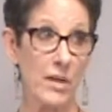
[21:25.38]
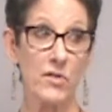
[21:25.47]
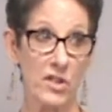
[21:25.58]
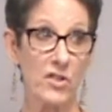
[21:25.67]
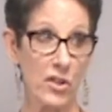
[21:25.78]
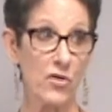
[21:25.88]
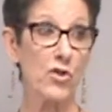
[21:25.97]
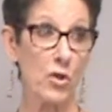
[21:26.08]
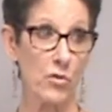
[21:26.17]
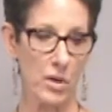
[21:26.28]
They
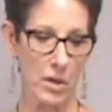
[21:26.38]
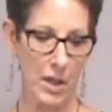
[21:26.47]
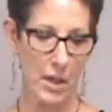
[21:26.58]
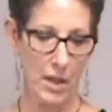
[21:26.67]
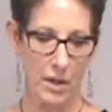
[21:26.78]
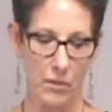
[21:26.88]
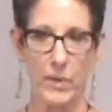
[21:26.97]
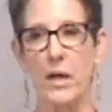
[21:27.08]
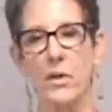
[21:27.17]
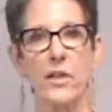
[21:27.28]
just don't.
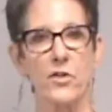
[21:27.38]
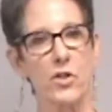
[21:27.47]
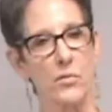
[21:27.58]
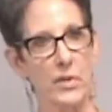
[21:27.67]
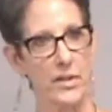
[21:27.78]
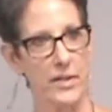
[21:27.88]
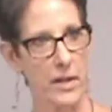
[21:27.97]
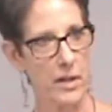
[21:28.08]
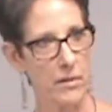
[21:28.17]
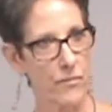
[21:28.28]
Well, I shouldn't really
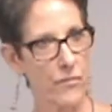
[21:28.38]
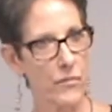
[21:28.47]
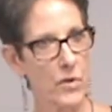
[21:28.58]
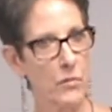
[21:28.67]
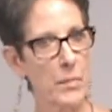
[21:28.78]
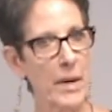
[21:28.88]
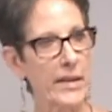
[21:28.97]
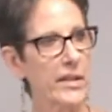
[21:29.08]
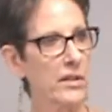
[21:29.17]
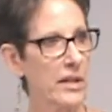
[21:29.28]
say that. We
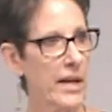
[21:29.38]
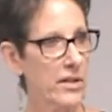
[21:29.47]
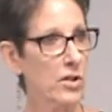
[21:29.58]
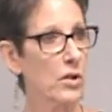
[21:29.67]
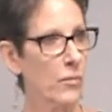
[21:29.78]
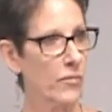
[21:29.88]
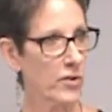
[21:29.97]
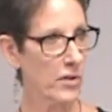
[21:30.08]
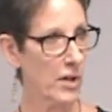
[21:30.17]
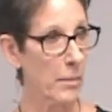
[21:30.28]
might kill an antelope
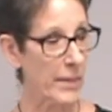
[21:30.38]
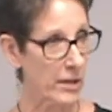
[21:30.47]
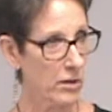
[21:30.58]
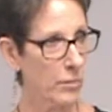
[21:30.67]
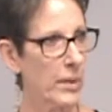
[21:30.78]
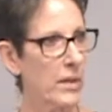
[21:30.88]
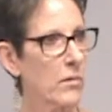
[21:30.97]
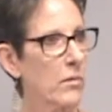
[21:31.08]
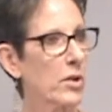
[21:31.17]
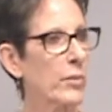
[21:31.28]
for a meal, but
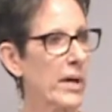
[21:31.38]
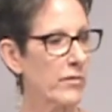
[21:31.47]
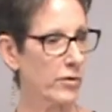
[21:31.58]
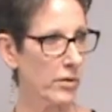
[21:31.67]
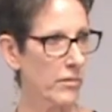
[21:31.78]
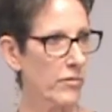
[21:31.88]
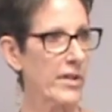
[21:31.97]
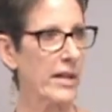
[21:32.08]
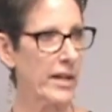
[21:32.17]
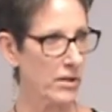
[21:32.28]
we're grateful
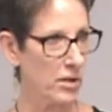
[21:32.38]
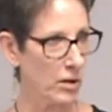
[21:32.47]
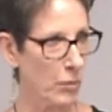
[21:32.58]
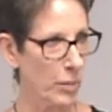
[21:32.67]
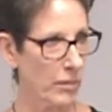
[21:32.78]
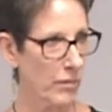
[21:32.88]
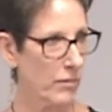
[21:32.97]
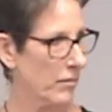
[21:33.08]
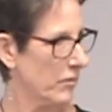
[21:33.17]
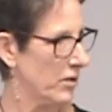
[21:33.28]
for that antelope.
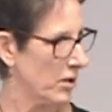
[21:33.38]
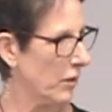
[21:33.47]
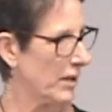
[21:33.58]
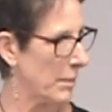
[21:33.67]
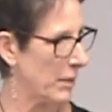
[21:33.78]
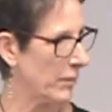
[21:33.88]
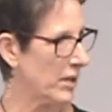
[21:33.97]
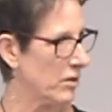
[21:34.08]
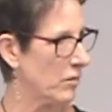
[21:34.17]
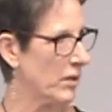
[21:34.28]
You know what I
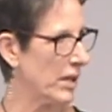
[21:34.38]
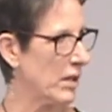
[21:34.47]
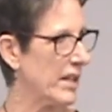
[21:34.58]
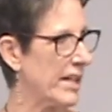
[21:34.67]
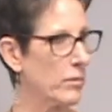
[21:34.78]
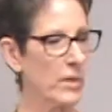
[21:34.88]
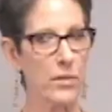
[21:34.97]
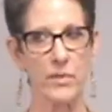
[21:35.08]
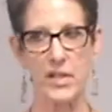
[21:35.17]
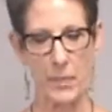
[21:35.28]
mean? We eat
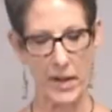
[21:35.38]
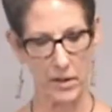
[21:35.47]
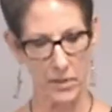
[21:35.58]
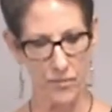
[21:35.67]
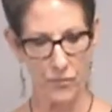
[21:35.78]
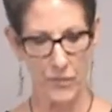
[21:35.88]
with respect.